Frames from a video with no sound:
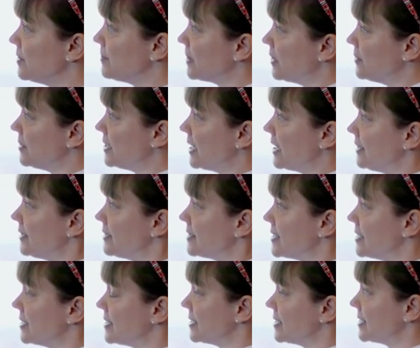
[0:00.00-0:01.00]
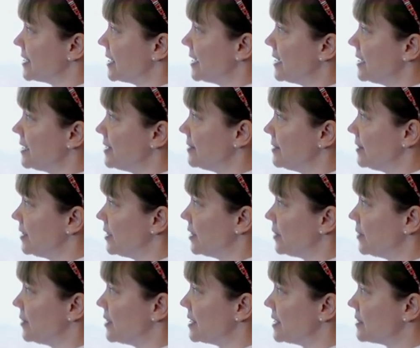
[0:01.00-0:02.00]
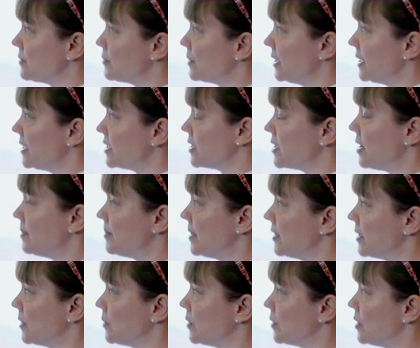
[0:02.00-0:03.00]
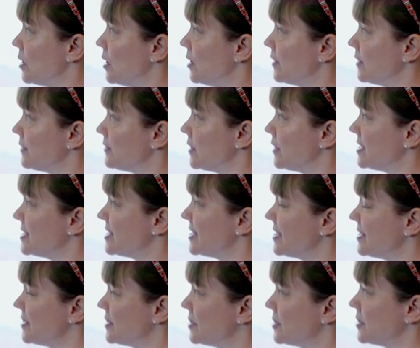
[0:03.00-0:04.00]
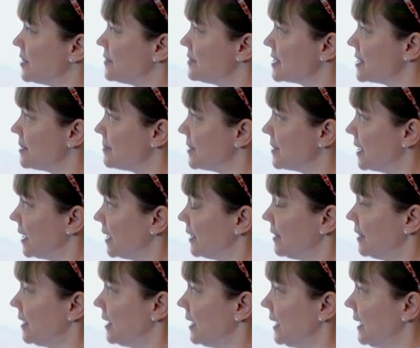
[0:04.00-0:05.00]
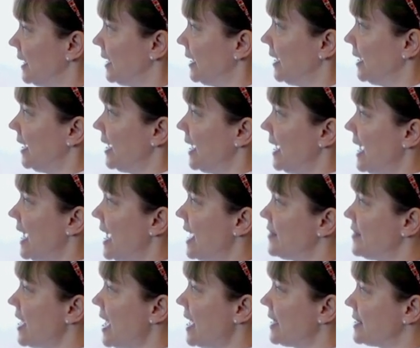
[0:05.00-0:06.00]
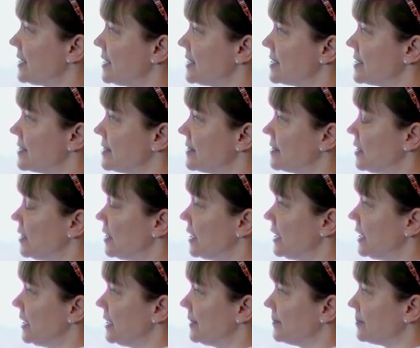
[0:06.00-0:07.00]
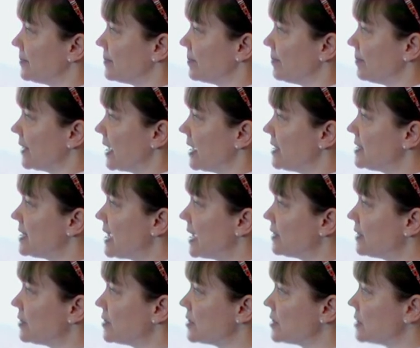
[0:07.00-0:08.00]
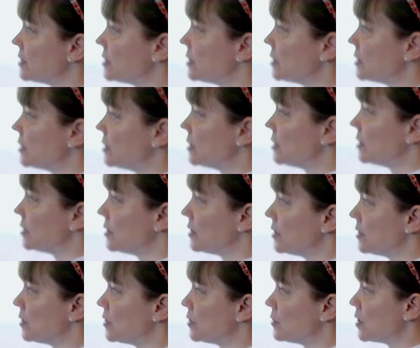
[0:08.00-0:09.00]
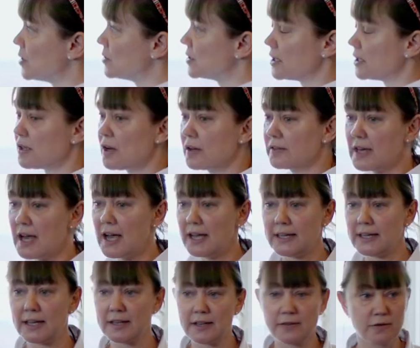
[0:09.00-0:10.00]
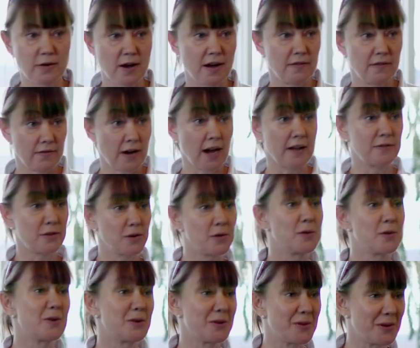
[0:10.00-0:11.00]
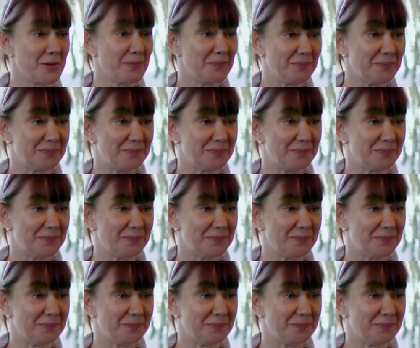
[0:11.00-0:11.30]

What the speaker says: about nettles and to say, you know, this really taught me that we're on the frontier of something. And that is, nettles grows along the I-95 corridor.